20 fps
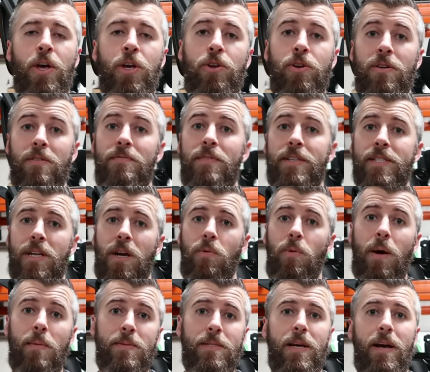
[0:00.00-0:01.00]
You can visit our
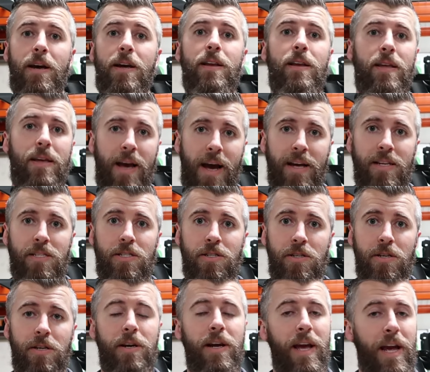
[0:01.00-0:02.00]
website,
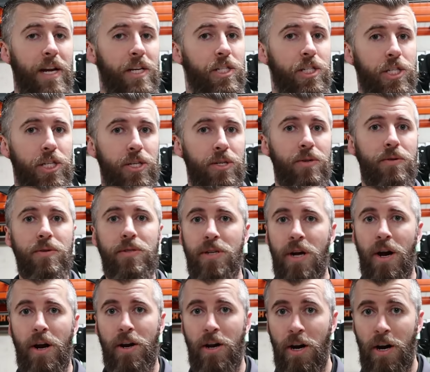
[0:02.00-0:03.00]
caster h q
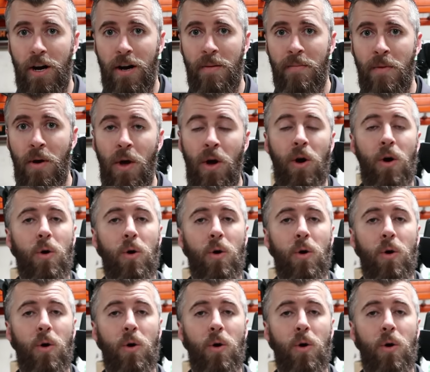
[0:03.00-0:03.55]
dot com,